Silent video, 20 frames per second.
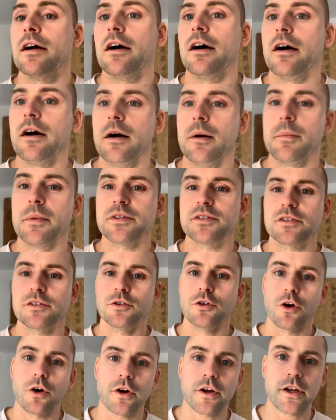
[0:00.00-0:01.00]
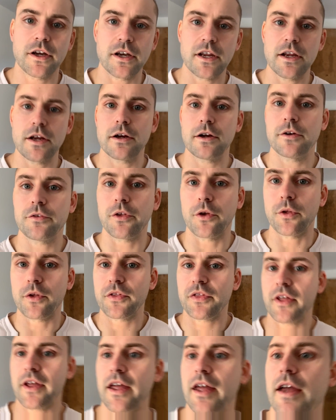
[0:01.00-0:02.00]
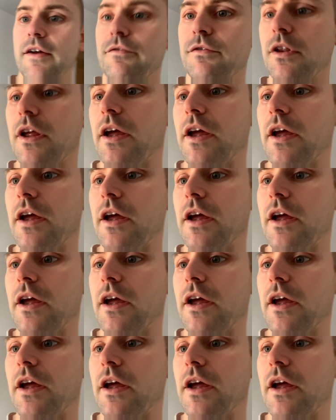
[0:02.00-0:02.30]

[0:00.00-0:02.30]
It's dark in here. The only thing I have